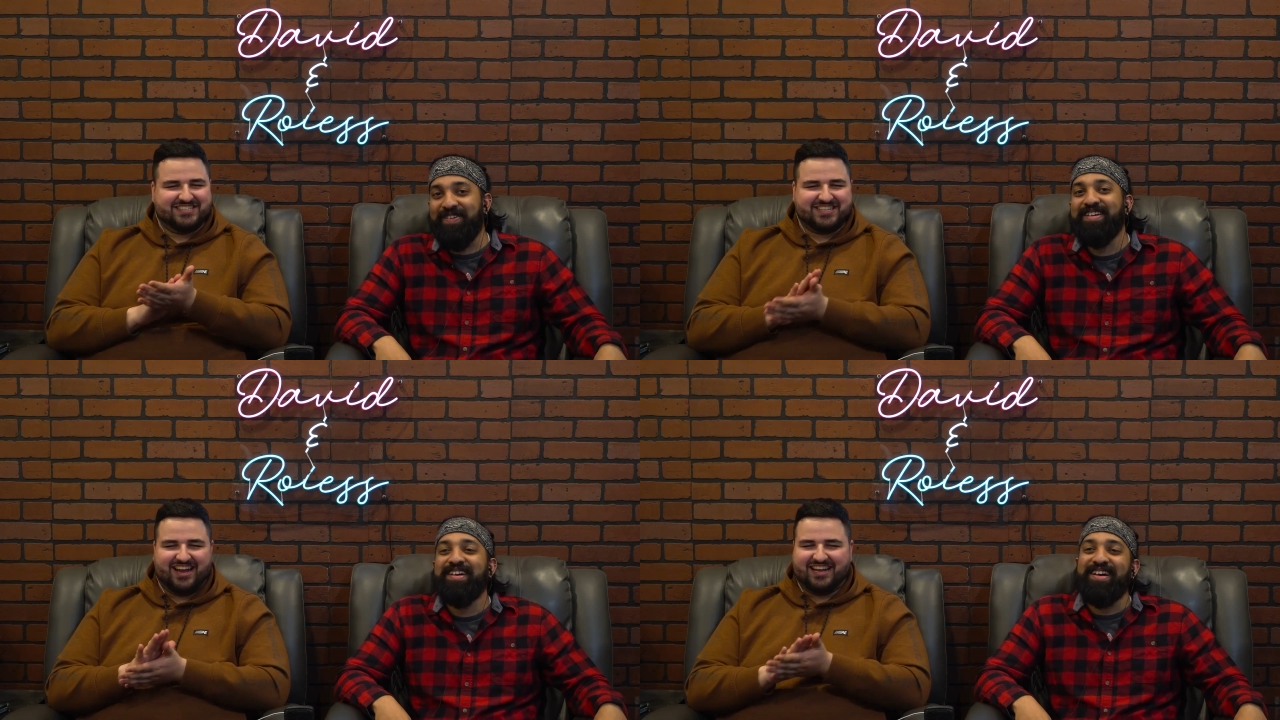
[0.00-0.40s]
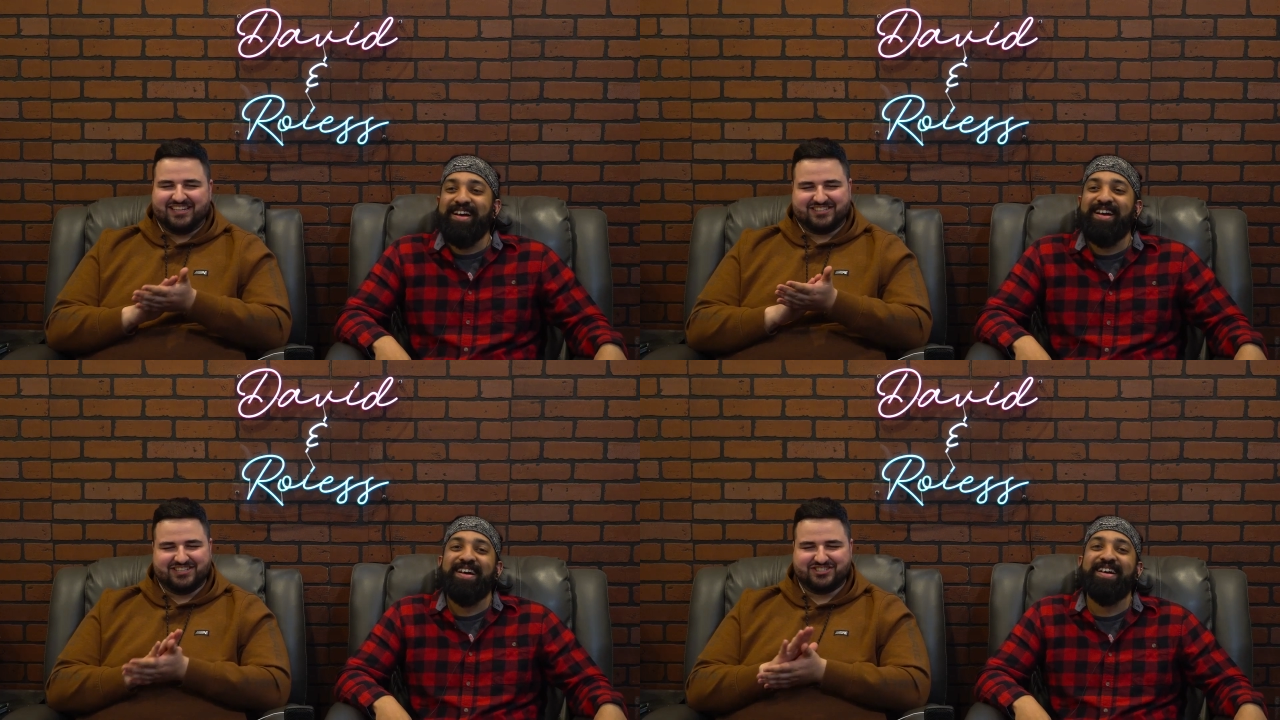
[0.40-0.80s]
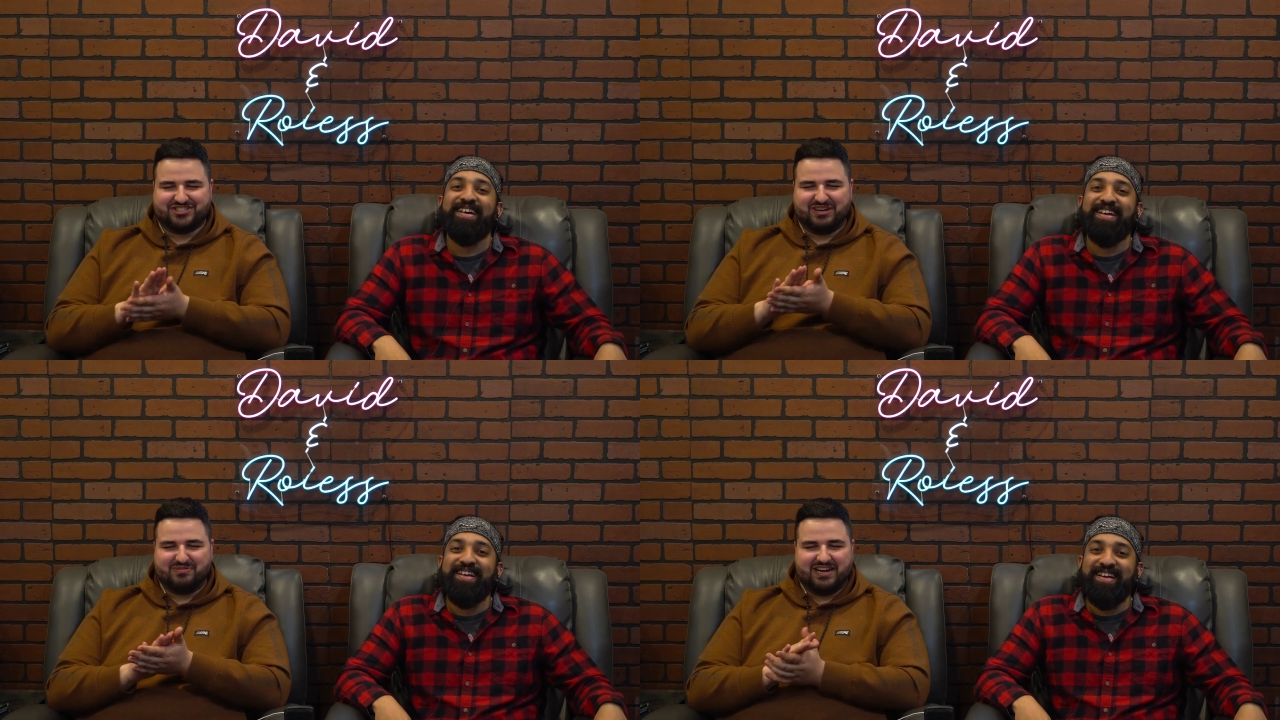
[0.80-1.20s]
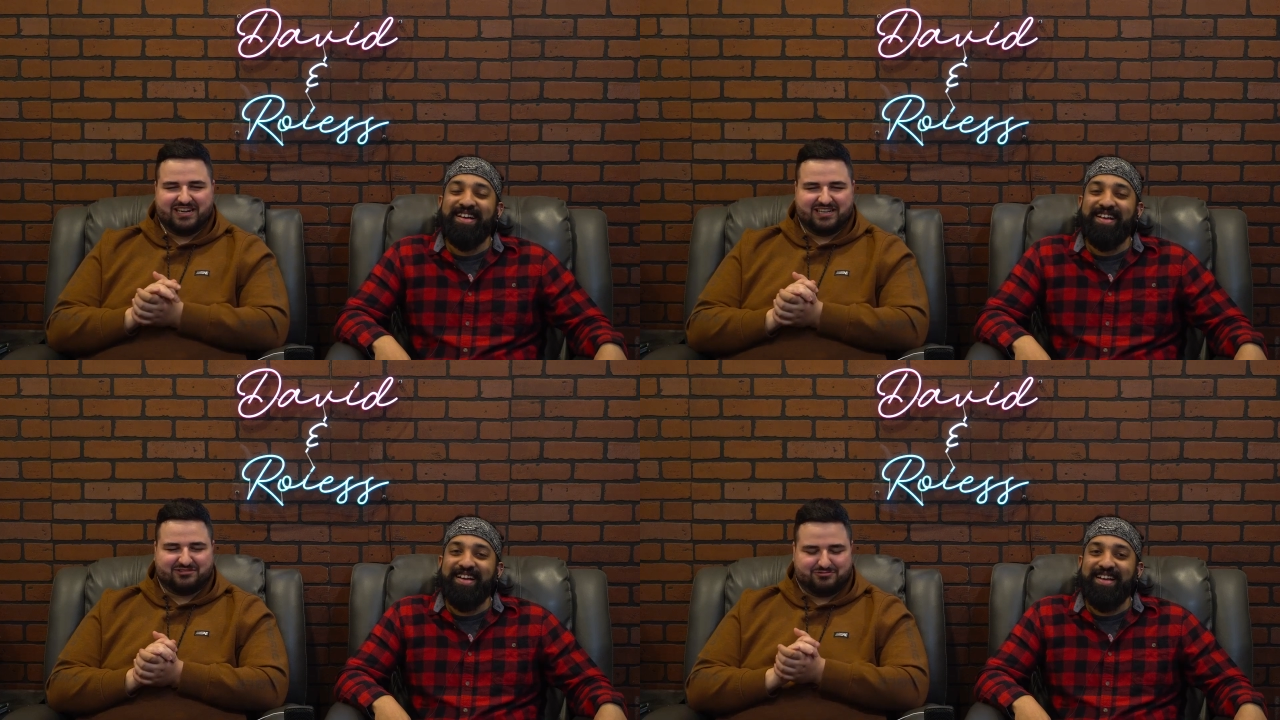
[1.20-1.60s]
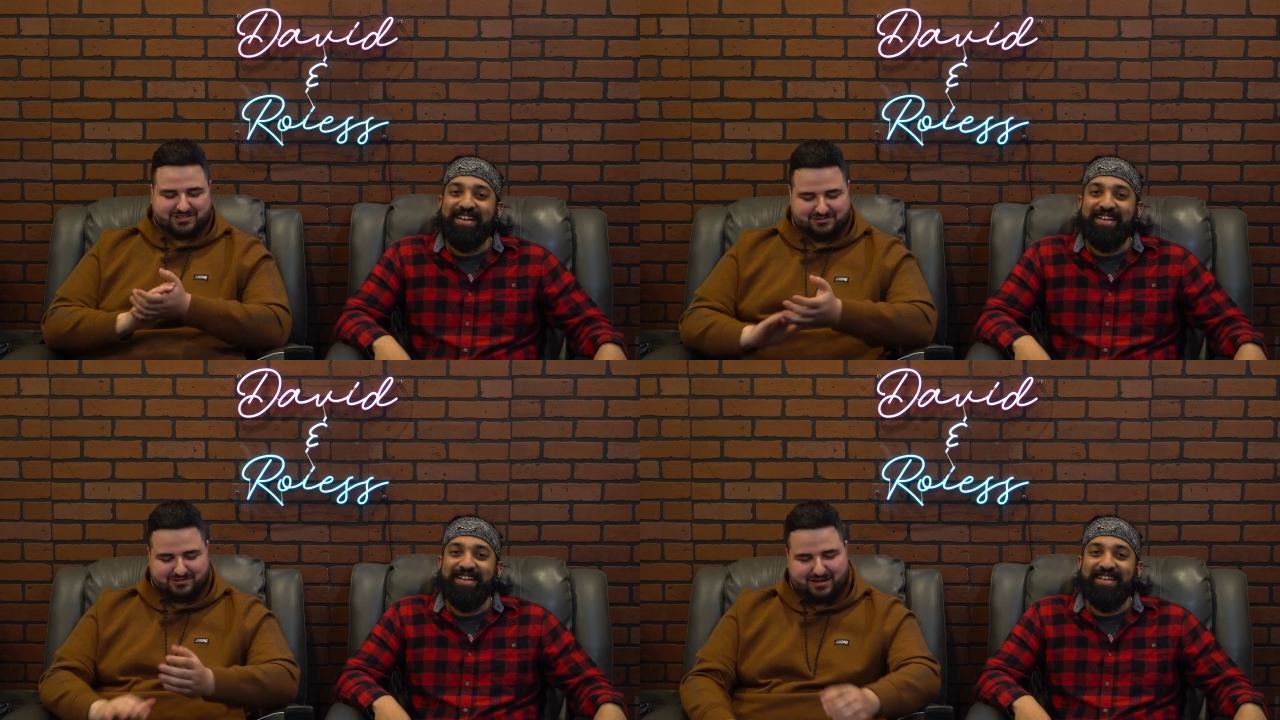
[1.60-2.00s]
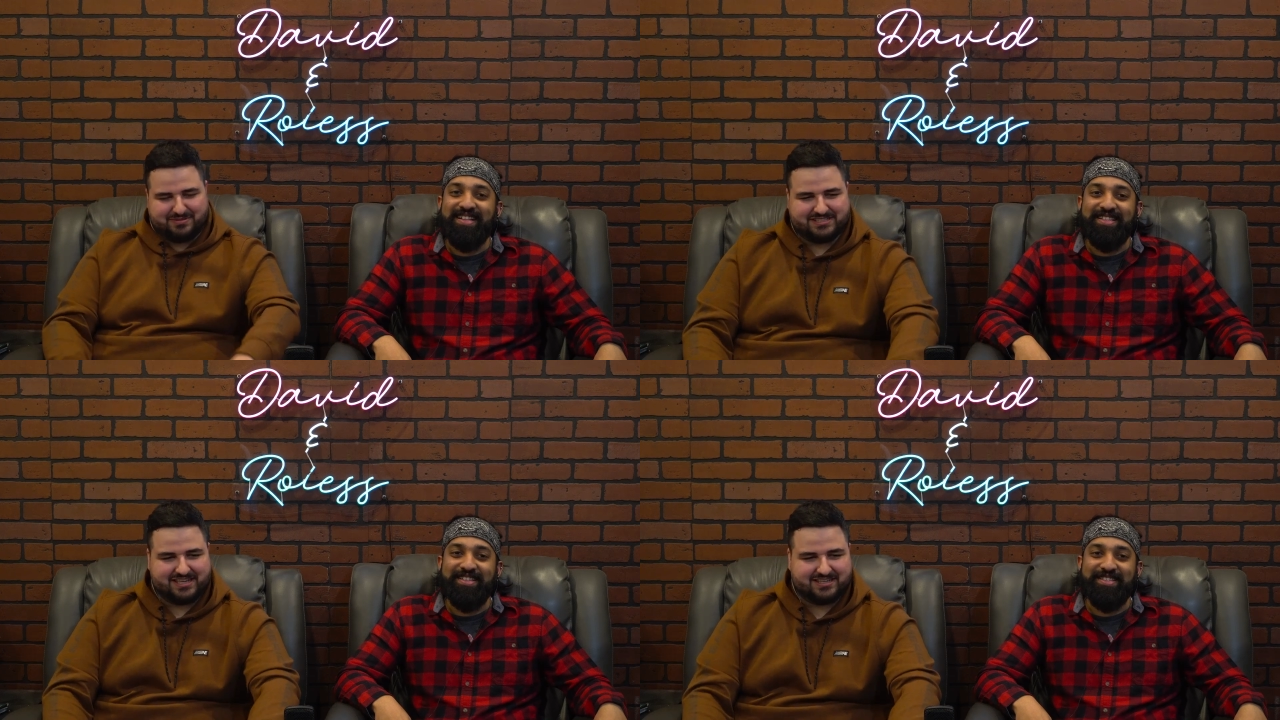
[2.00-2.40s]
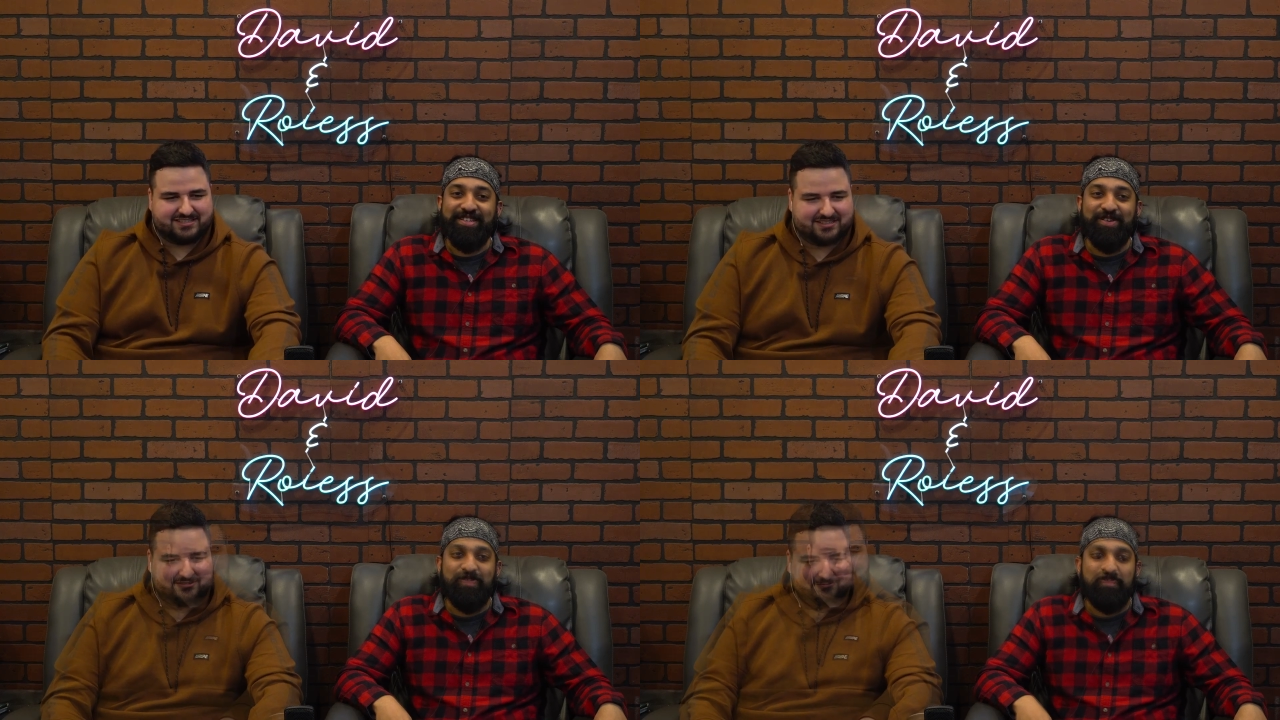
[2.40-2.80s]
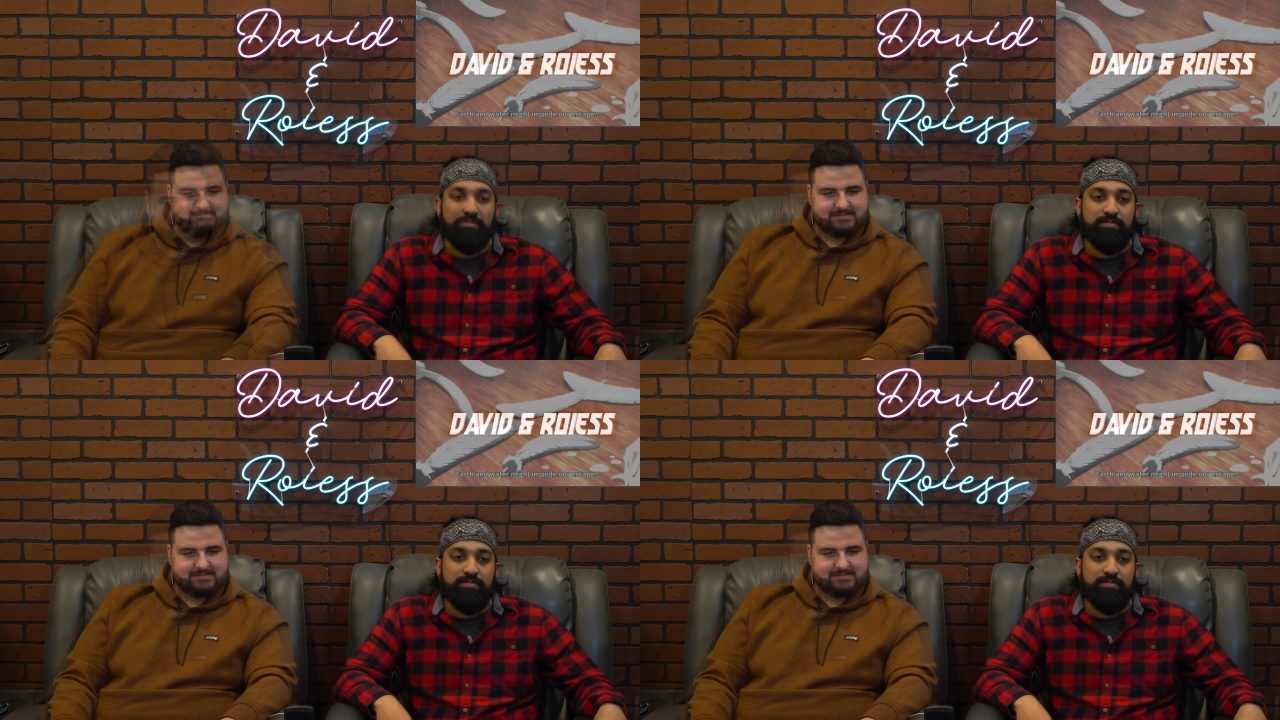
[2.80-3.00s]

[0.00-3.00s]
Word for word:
Speaker 1: right so let's just jump right in let's see what happens let's next go